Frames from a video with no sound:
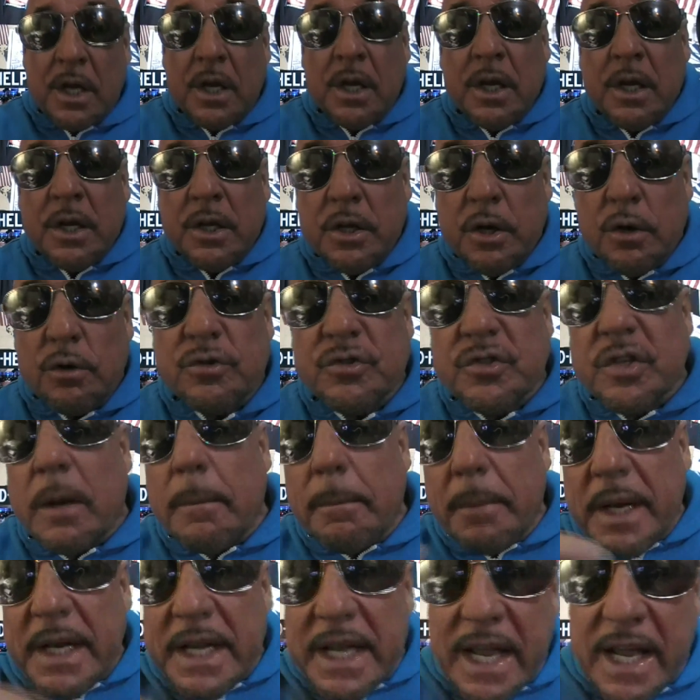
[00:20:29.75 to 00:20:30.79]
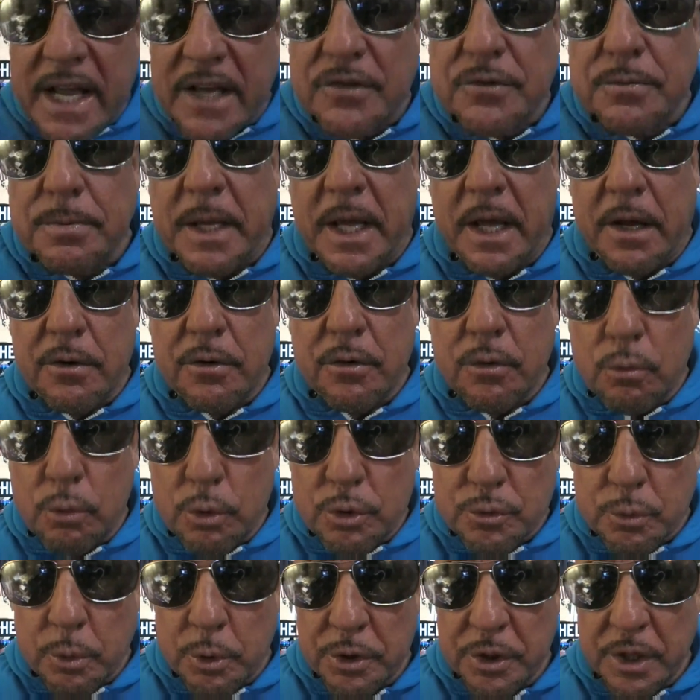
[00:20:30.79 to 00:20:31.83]
You know, somebody asked me, I don't know which
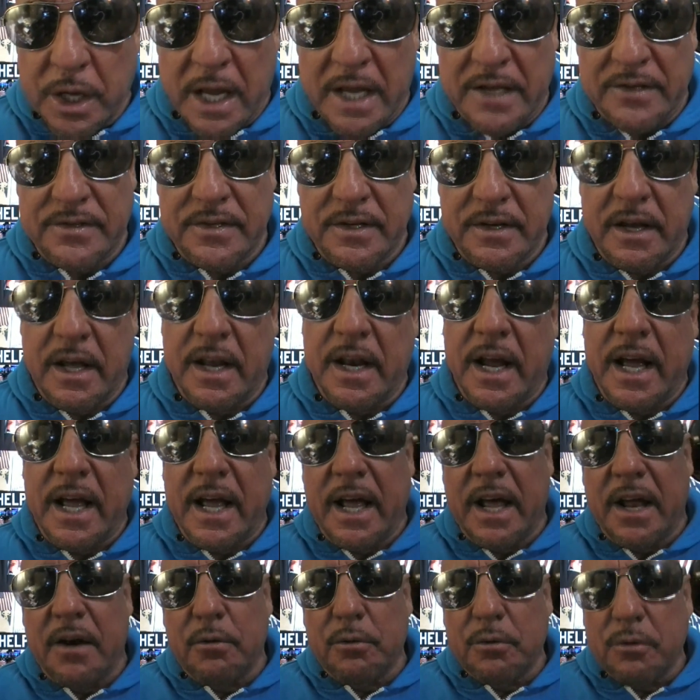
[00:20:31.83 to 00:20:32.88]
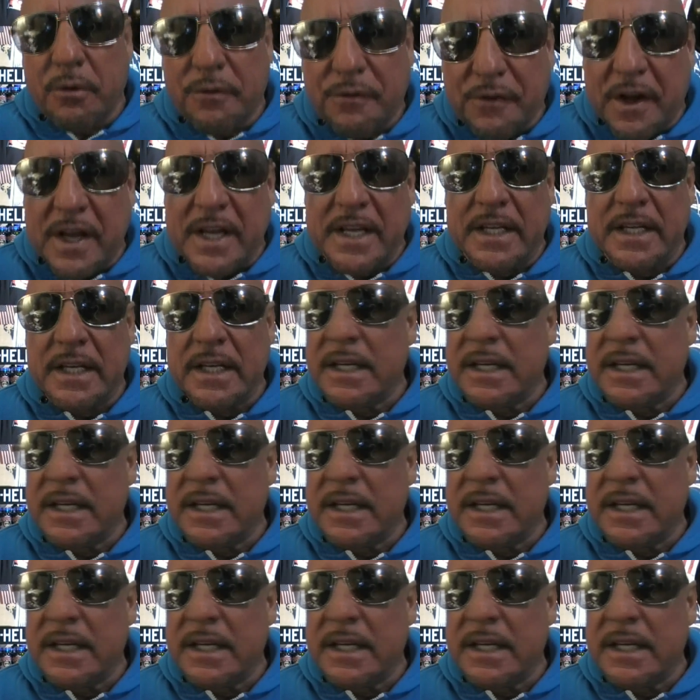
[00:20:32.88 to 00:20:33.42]
one of you guys, and I don't know if I,